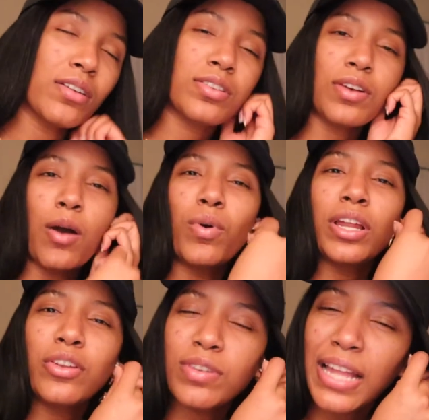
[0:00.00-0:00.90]
So I
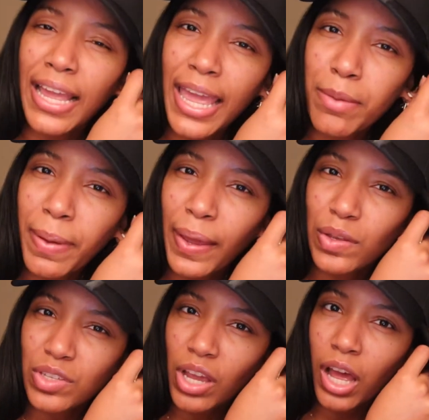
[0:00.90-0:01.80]
want to lose like eight
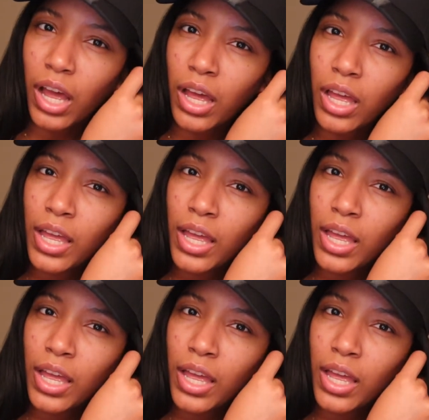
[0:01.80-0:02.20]
pounds, y'all.